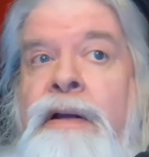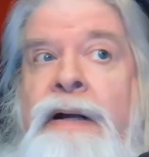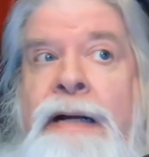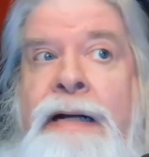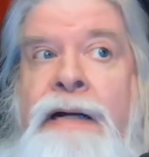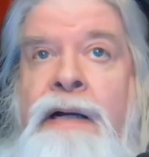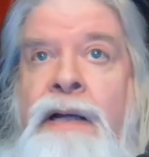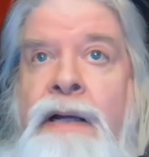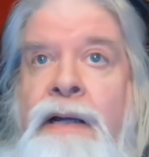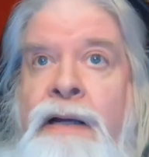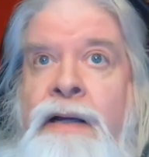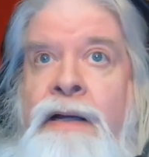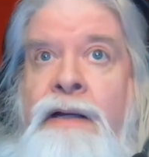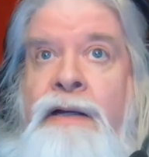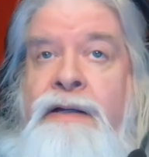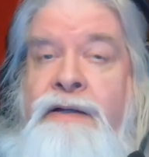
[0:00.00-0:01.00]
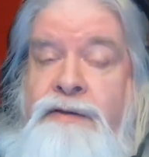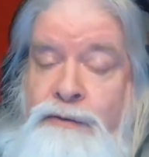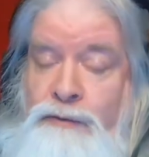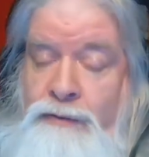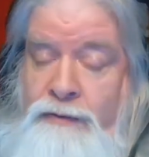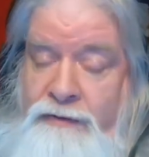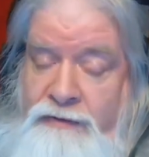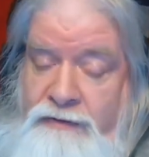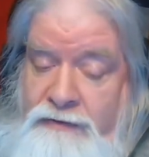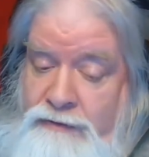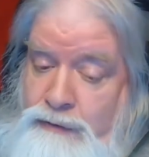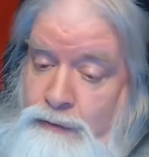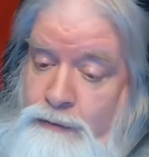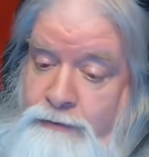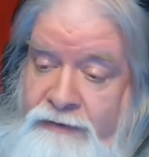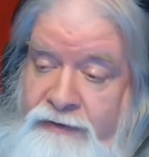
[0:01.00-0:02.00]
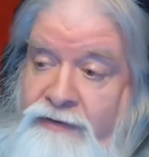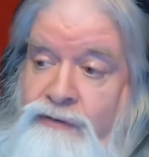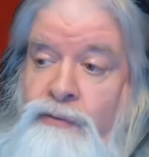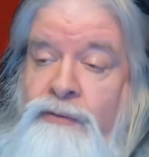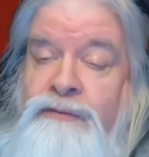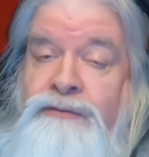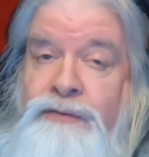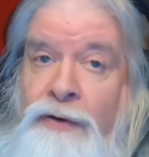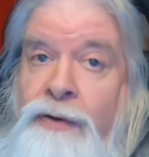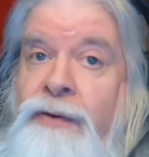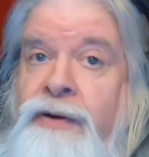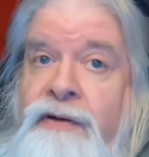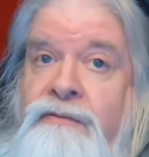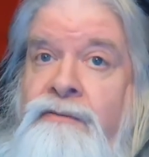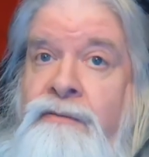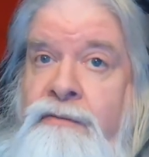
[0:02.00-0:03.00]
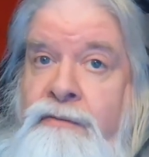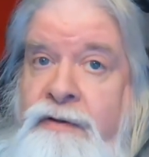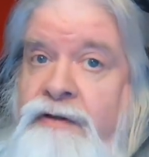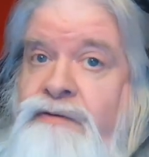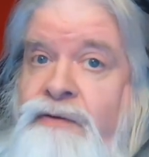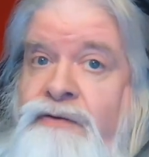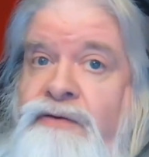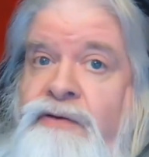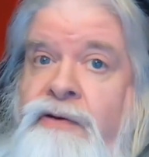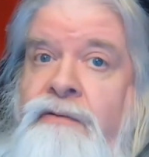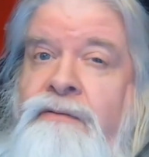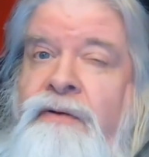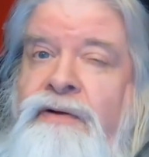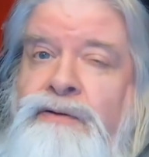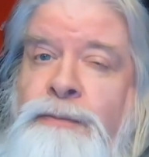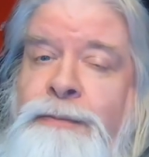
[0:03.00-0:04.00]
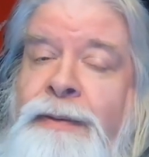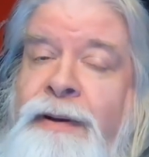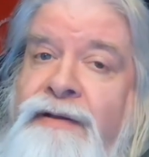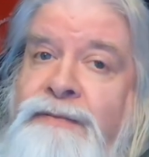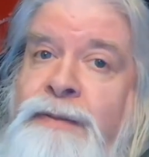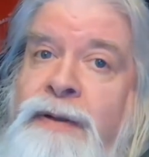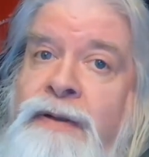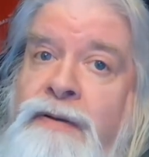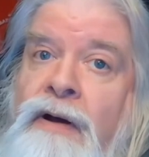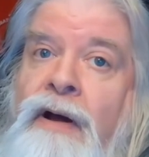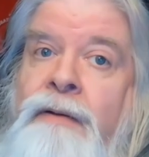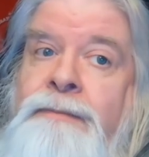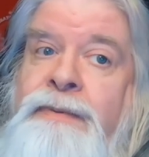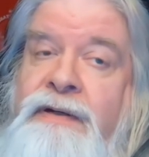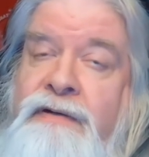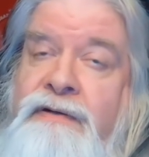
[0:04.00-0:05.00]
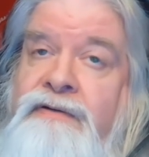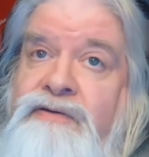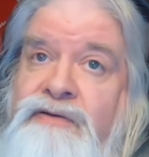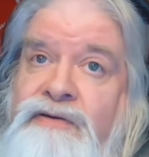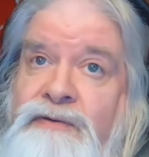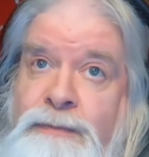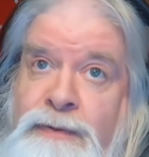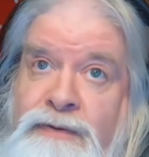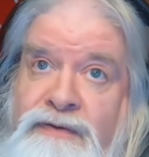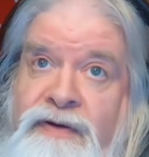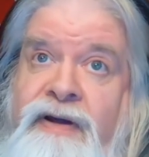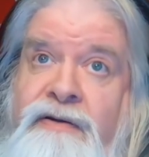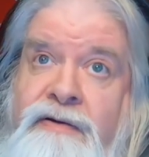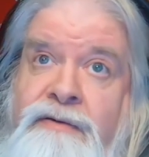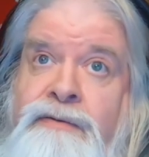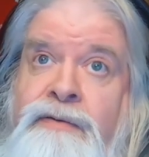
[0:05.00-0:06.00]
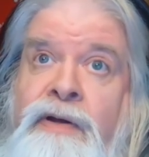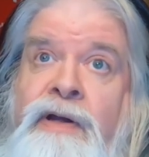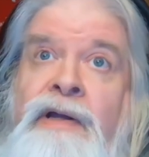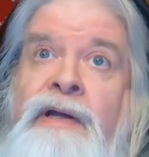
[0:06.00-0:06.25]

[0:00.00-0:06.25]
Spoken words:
there, it could lead to a very interesting adventure path, but not because she's protective.